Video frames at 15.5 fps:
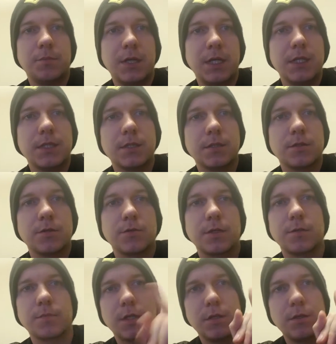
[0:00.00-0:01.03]
pieces are
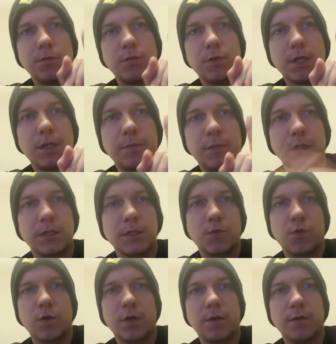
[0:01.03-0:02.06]
something you want to keep at least
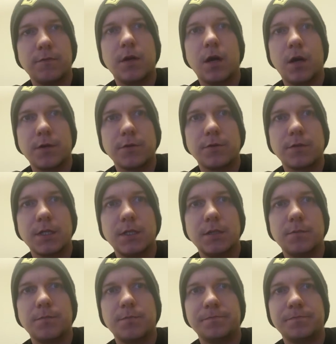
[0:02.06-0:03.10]
1 of on your team.